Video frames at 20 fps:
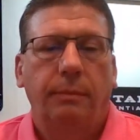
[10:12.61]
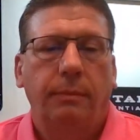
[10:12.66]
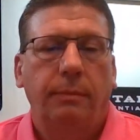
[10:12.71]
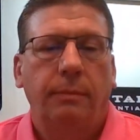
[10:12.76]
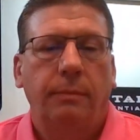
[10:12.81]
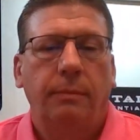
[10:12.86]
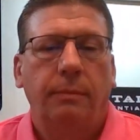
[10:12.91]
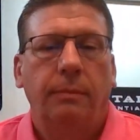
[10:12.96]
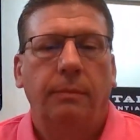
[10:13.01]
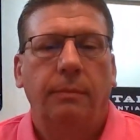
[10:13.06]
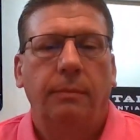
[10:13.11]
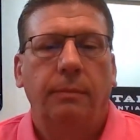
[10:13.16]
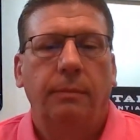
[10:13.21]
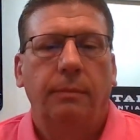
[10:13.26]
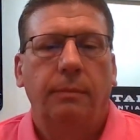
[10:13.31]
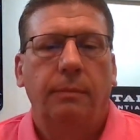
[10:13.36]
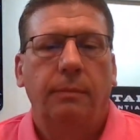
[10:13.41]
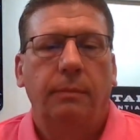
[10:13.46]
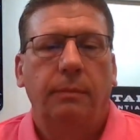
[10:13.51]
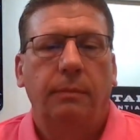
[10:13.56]

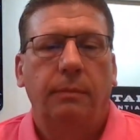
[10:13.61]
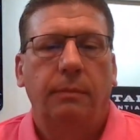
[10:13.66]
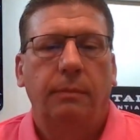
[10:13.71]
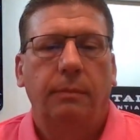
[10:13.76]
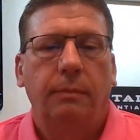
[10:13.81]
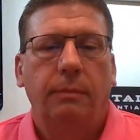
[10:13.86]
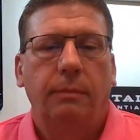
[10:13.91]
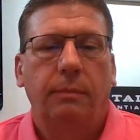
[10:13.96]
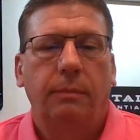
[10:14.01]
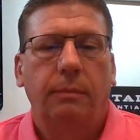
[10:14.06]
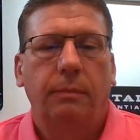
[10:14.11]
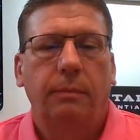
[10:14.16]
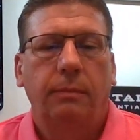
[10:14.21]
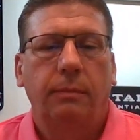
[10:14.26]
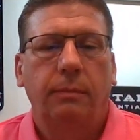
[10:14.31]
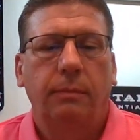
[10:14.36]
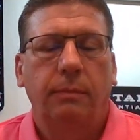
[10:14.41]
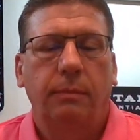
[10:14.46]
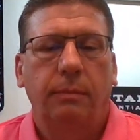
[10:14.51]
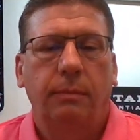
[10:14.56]

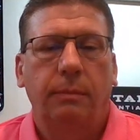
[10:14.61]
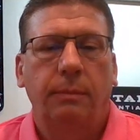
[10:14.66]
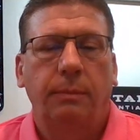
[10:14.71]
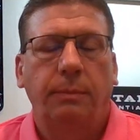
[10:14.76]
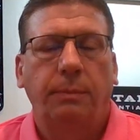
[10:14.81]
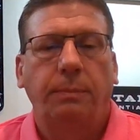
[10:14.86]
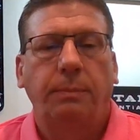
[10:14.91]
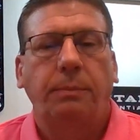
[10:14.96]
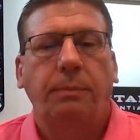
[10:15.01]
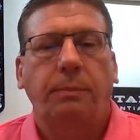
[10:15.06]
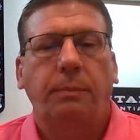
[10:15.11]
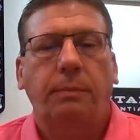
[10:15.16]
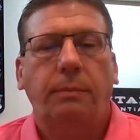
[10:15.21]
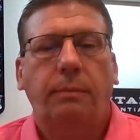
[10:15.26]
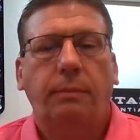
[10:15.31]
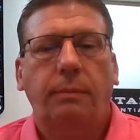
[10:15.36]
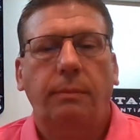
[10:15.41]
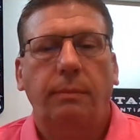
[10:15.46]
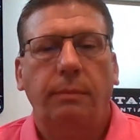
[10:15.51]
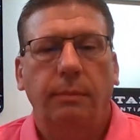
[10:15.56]

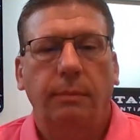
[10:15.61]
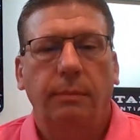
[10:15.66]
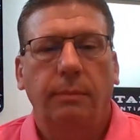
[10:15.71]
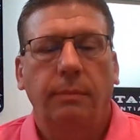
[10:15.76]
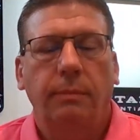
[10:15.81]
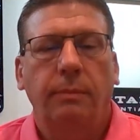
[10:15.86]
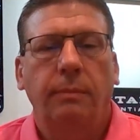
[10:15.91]
No words are spoken by the person on screen.